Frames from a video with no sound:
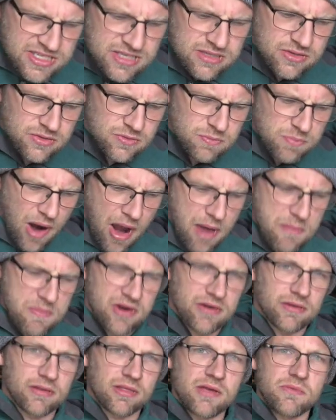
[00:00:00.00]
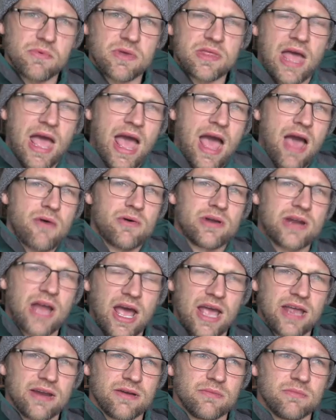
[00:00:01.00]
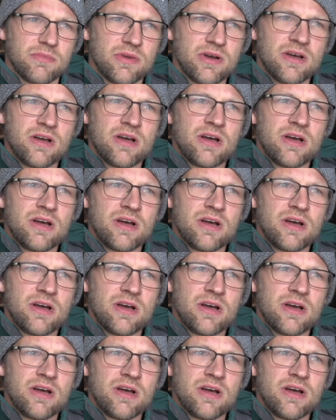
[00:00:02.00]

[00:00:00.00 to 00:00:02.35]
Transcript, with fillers: to do primarily with how an item